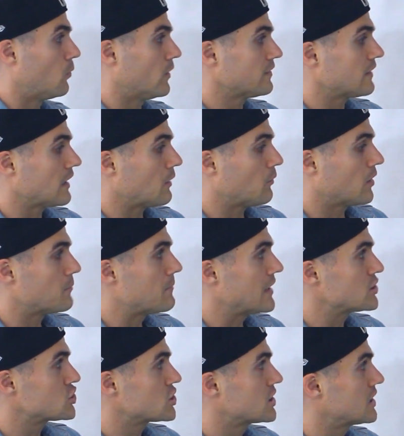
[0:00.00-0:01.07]
One thing I want to
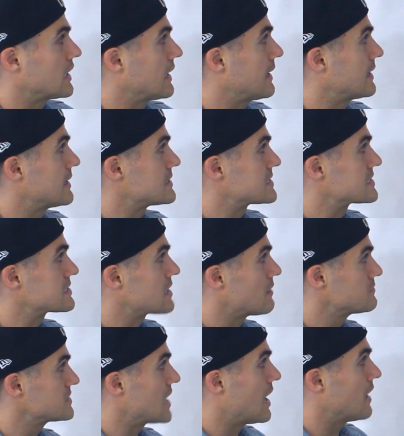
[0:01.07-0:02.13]
mention is
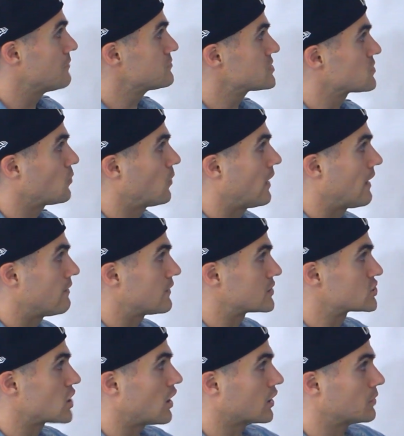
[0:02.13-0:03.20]
sometimes when they're
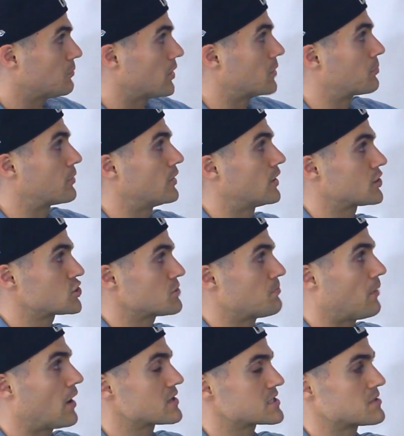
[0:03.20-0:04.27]
talking about a production
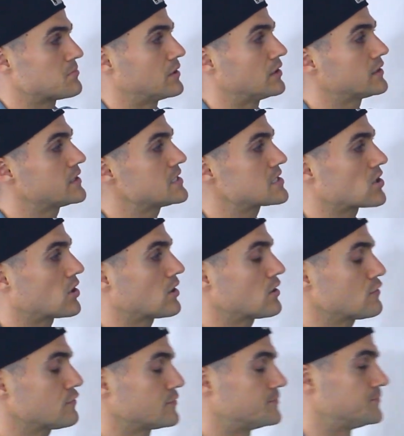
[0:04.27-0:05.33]
possibilities
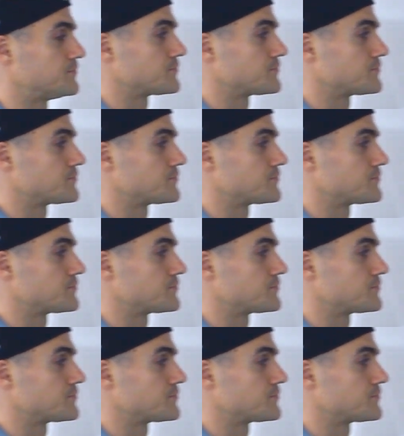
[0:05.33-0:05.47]
curve,